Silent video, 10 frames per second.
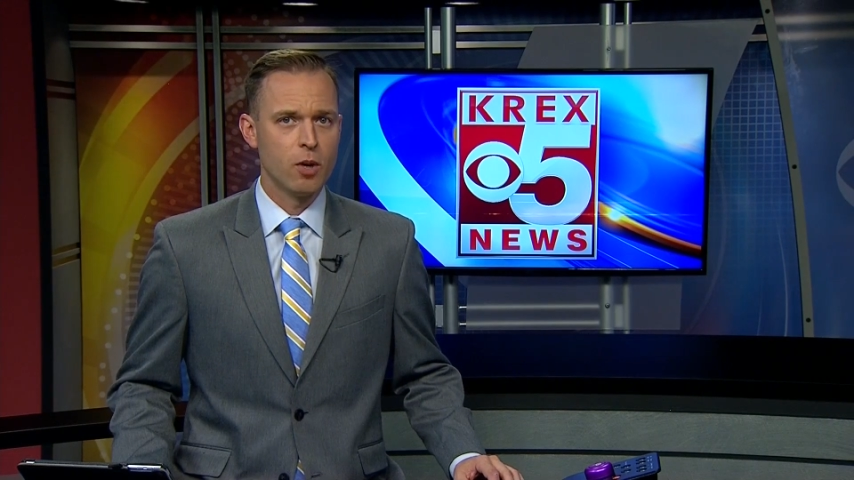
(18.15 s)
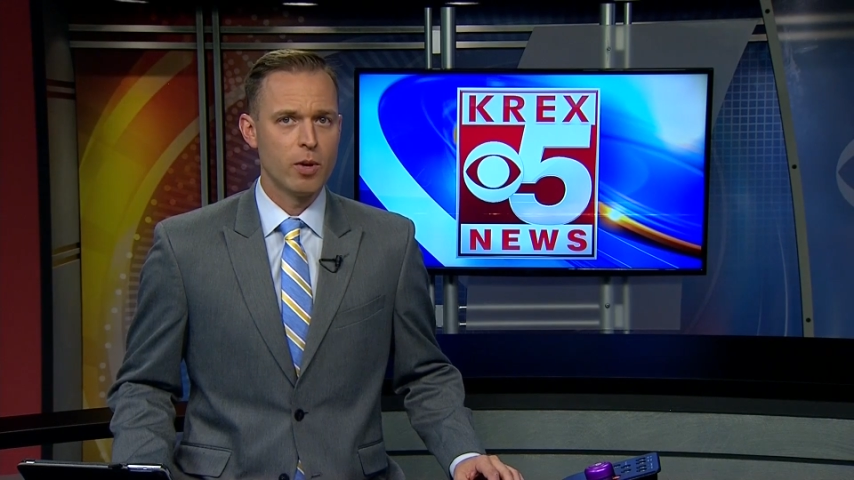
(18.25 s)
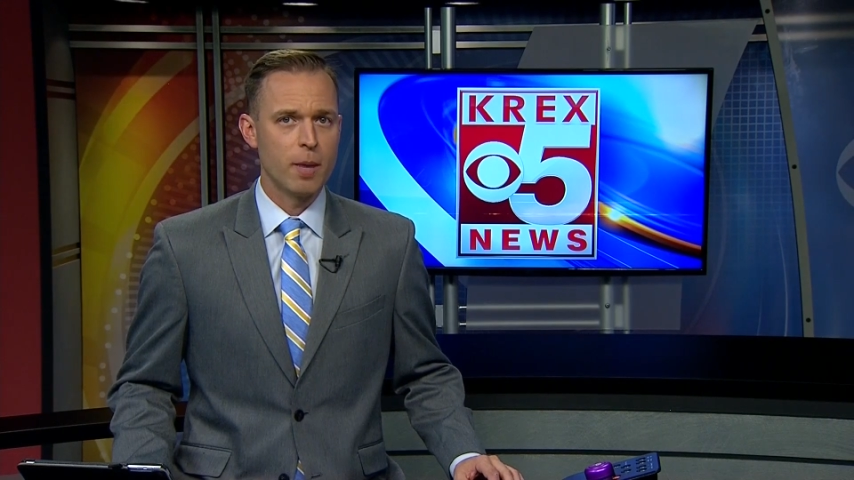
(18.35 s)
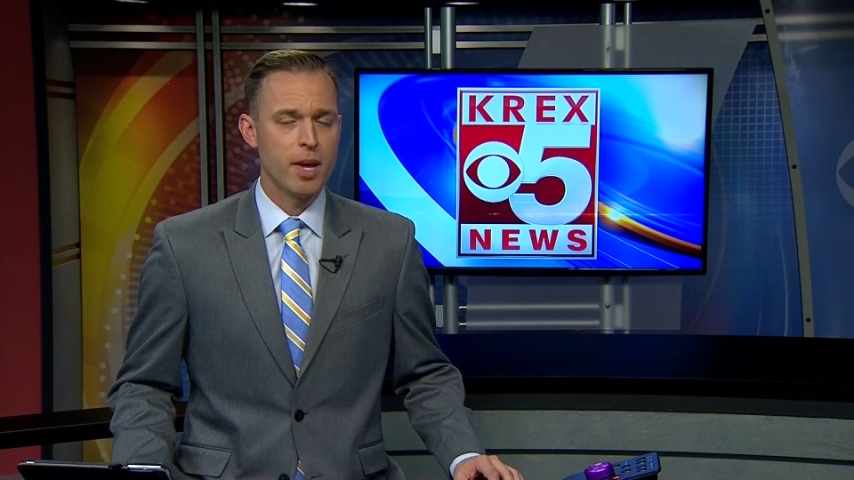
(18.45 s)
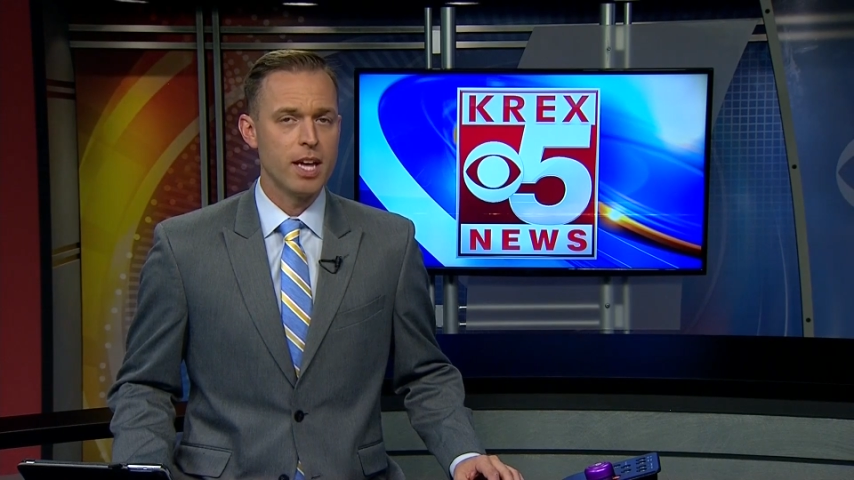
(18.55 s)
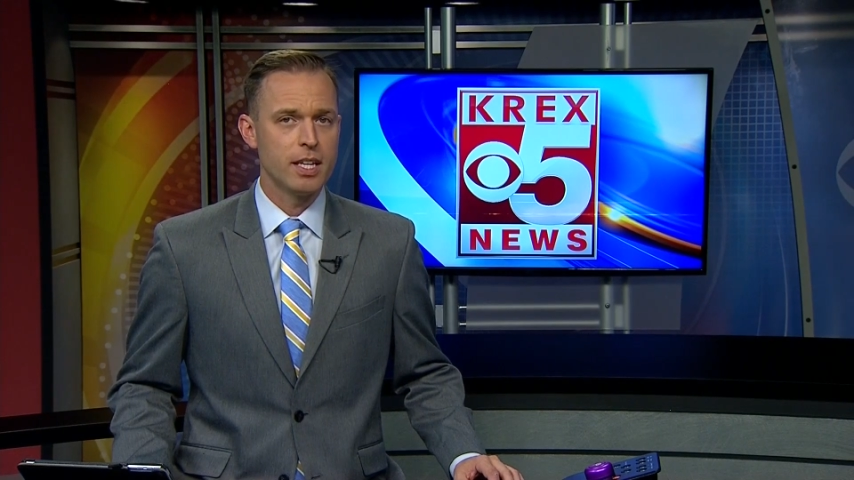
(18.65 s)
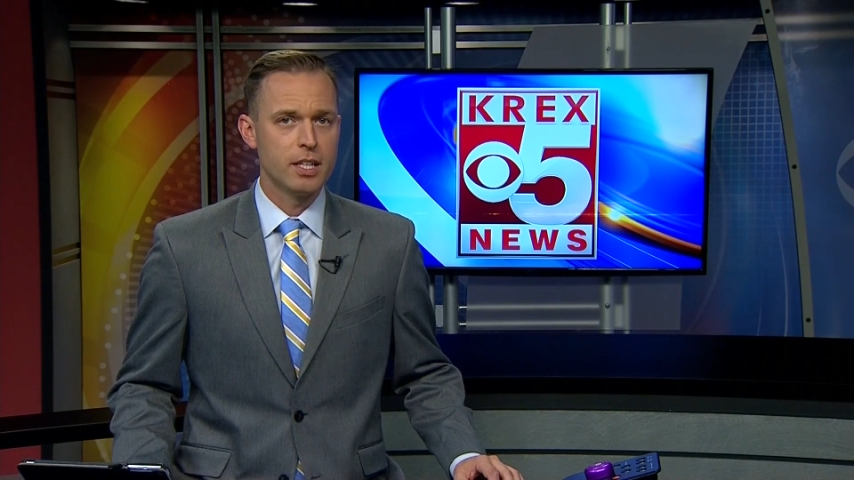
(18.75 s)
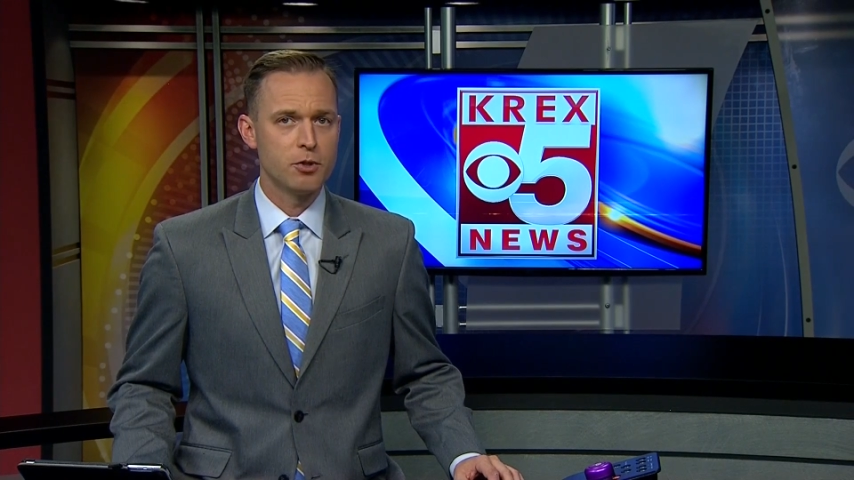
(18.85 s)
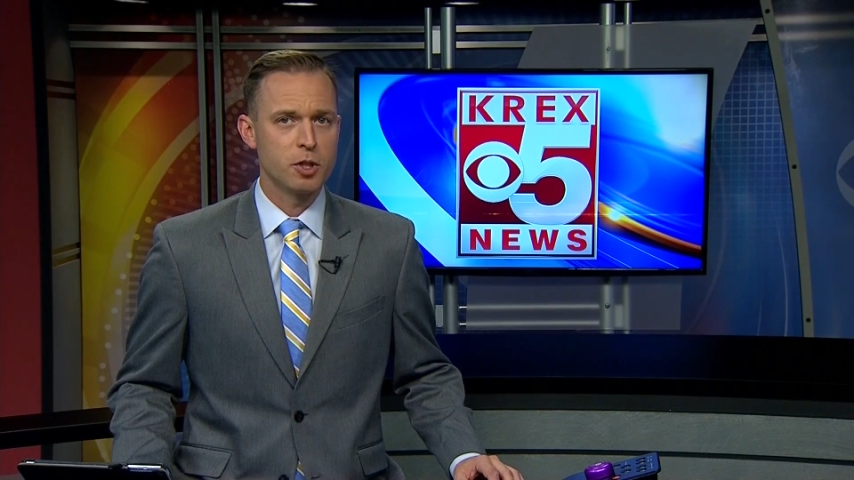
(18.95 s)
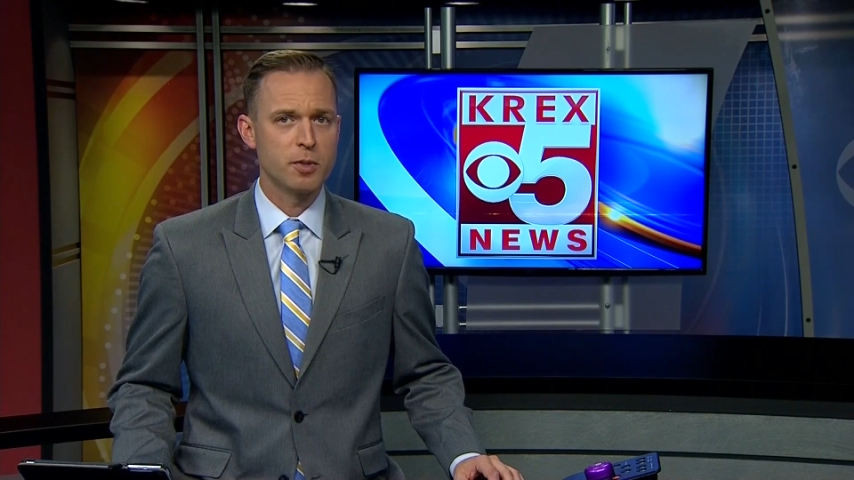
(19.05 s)
Rob
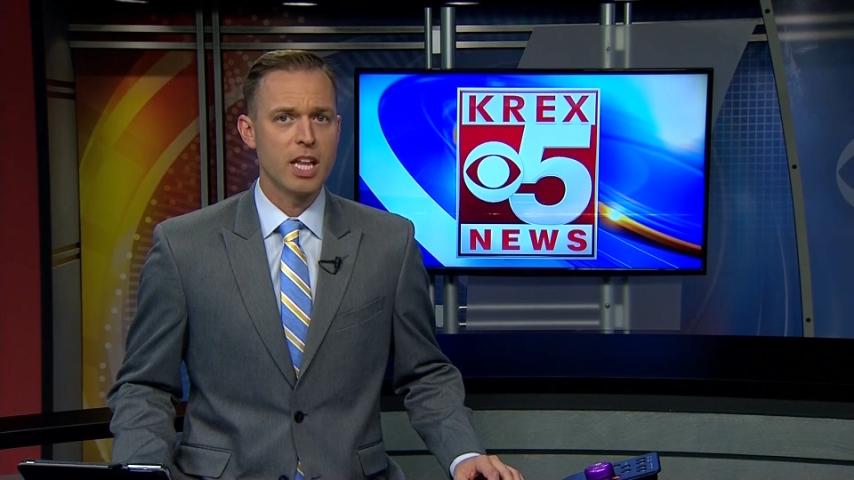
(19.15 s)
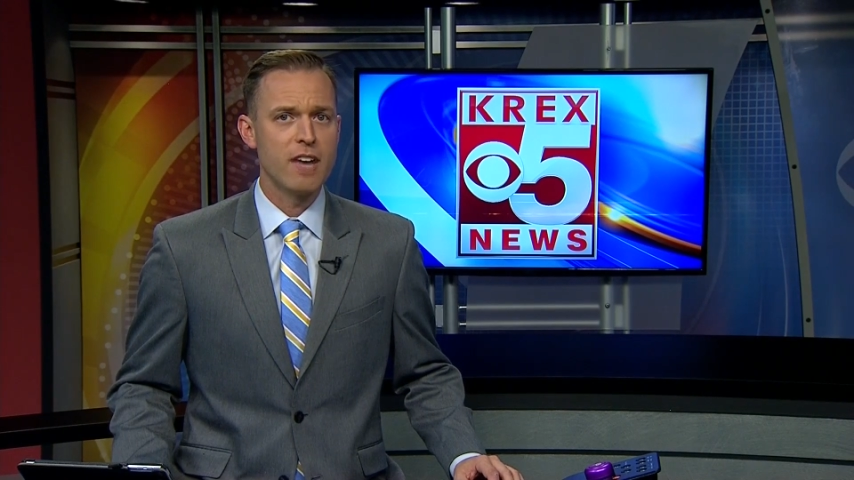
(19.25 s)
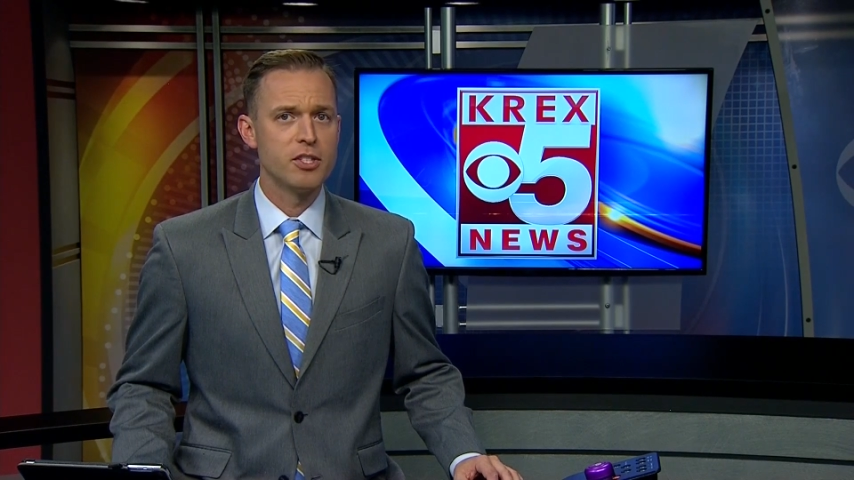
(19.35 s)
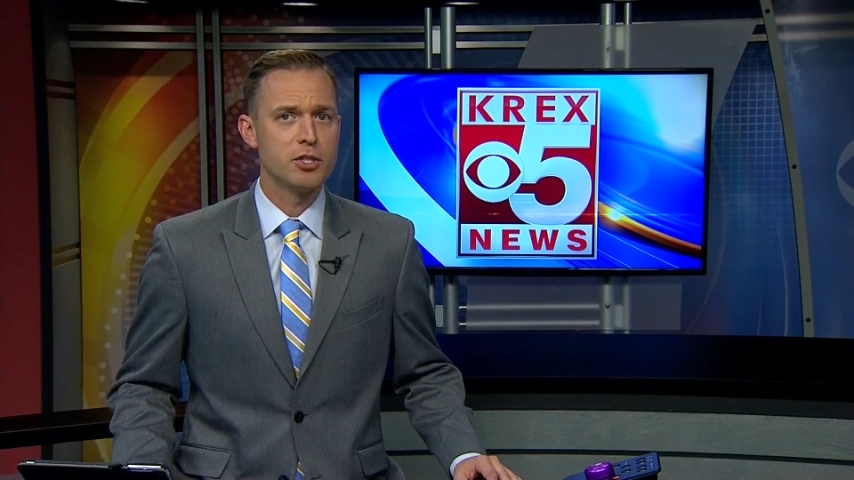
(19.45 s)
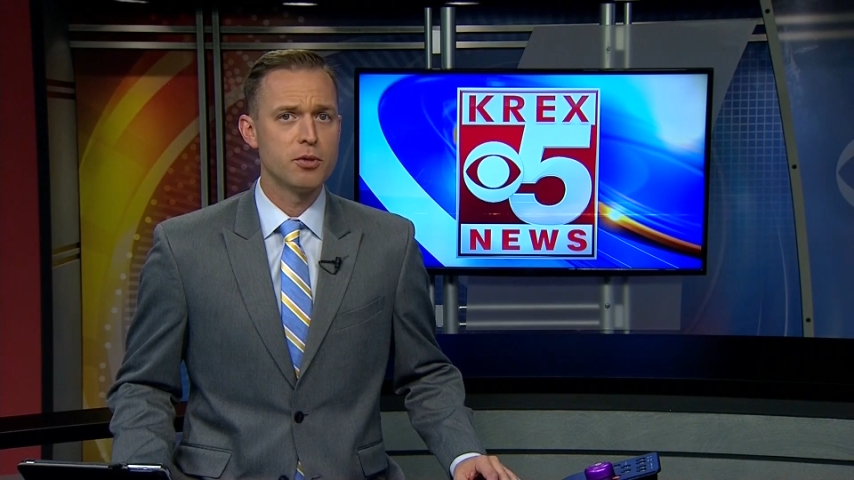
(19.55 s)
Hagan joins me live in